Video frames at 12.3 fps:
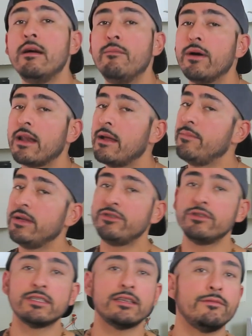But I bet
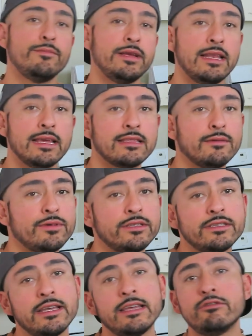you it's gonna be like the
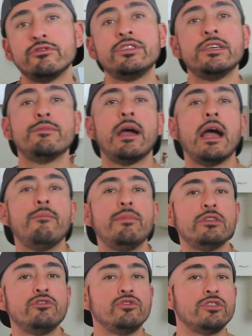potato chip. I
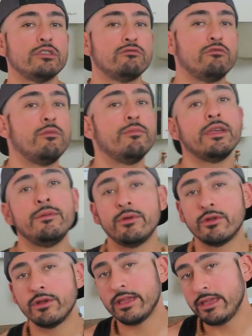bet you just won't be
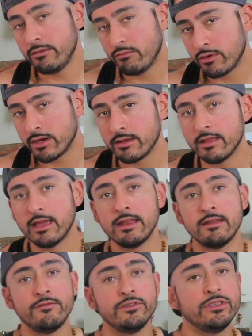able to eat one.
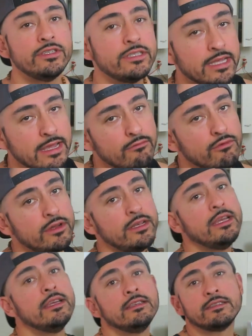And if you just ate
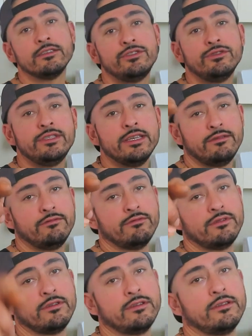one, it's because you did it
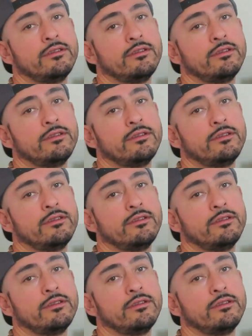wrong.